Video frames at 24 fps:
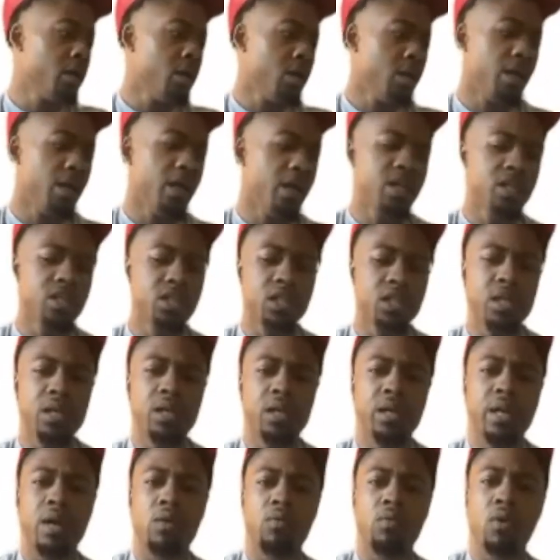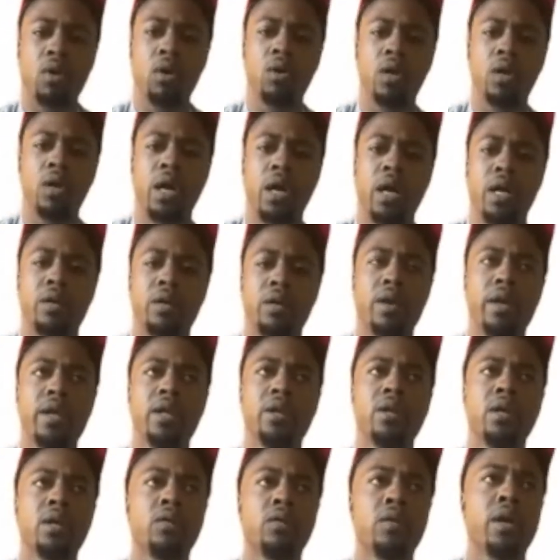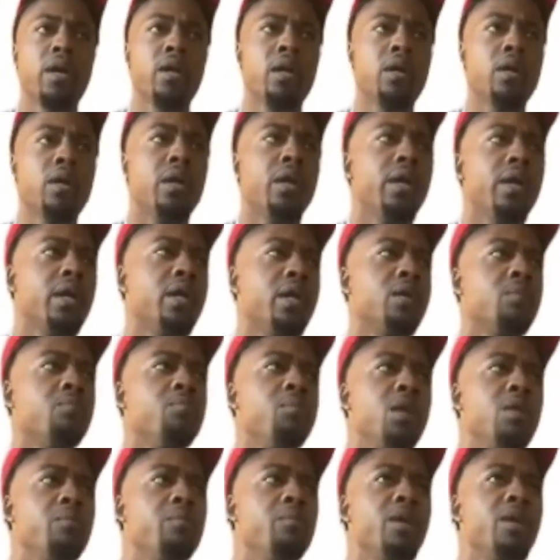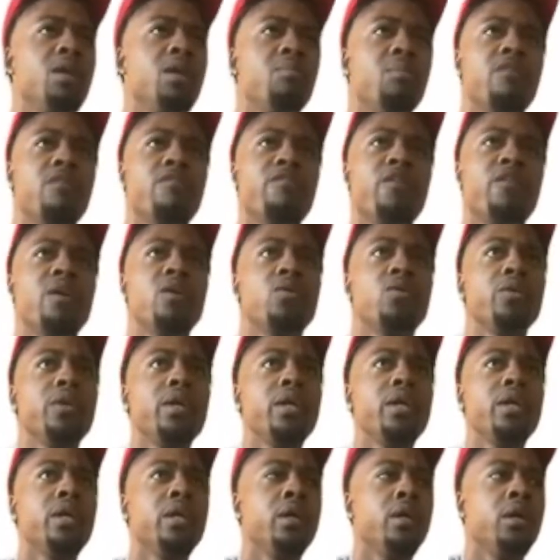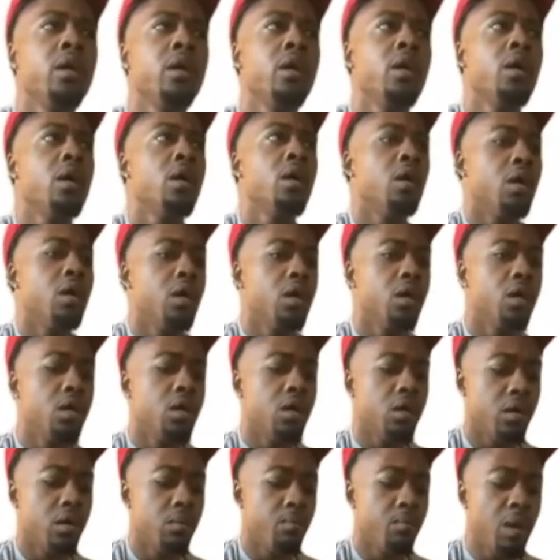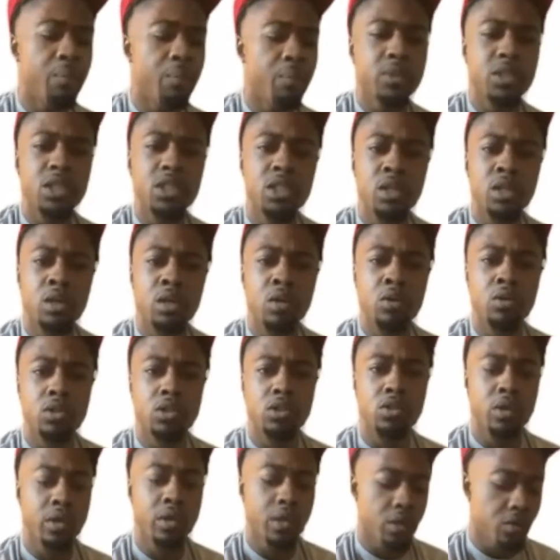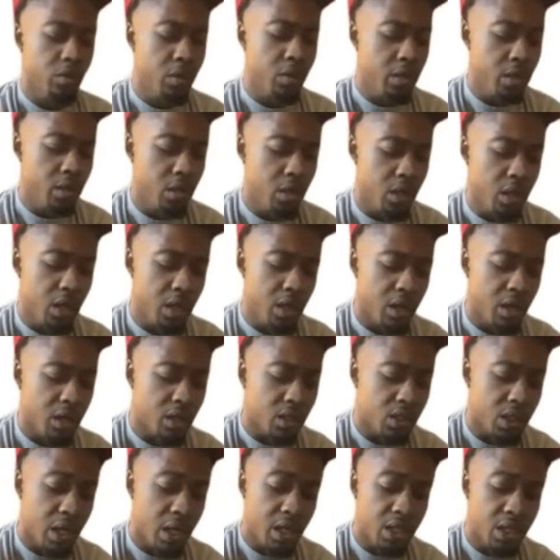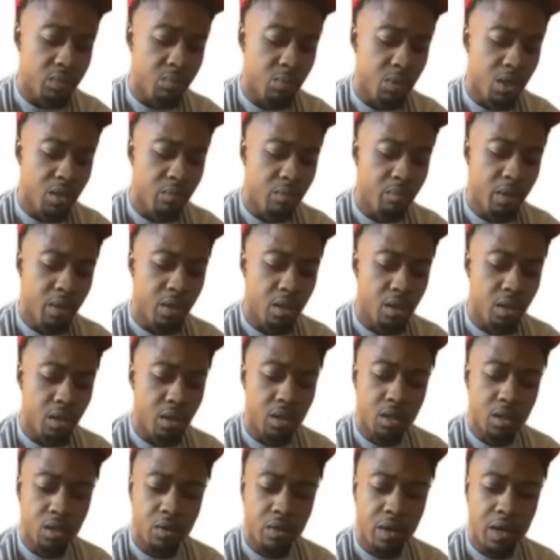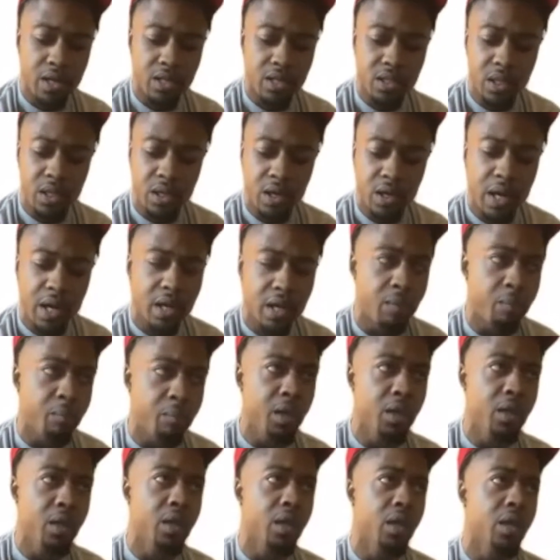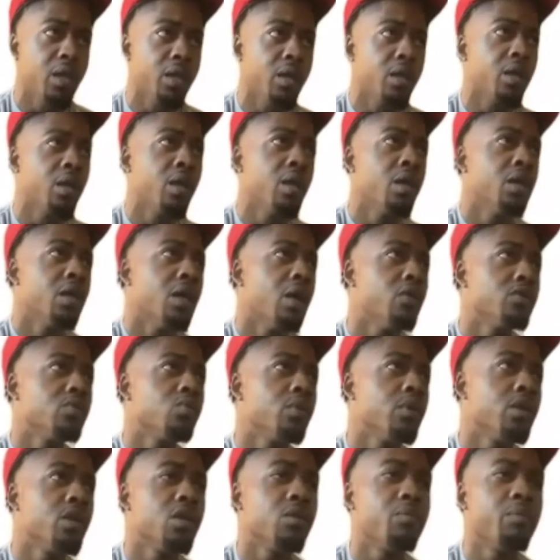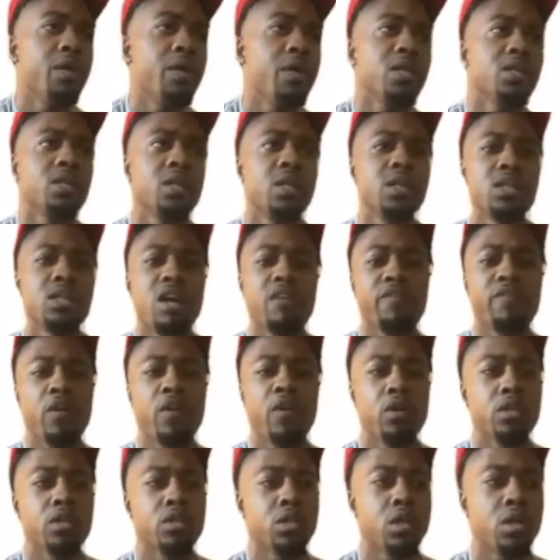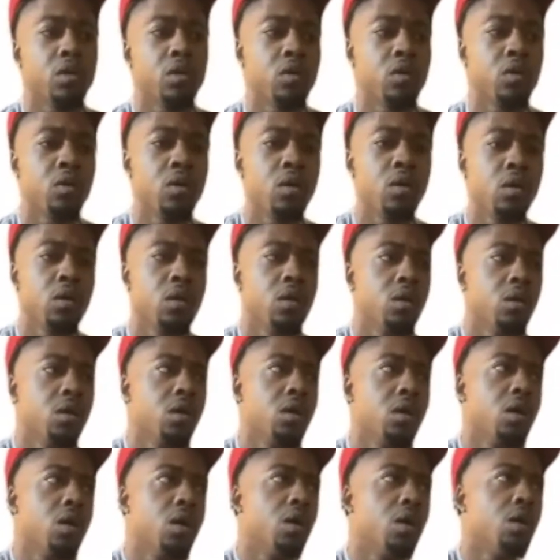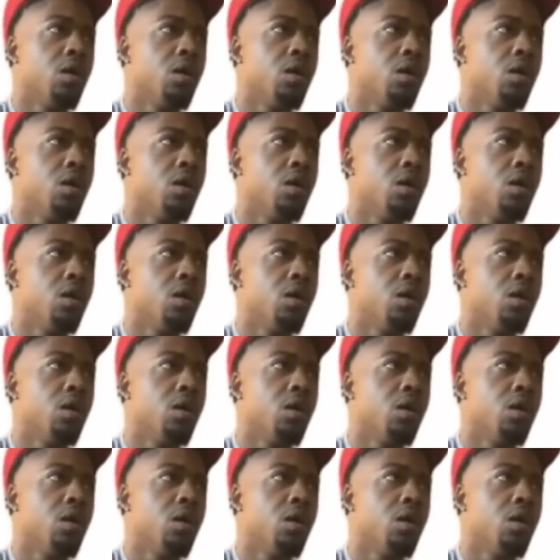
each year, that role got greater and greater. And me being in my final year, my position coach Trent Green, he kind of challenged me to be the greatest leader I can be, and that was one of the biggest things I focused on. You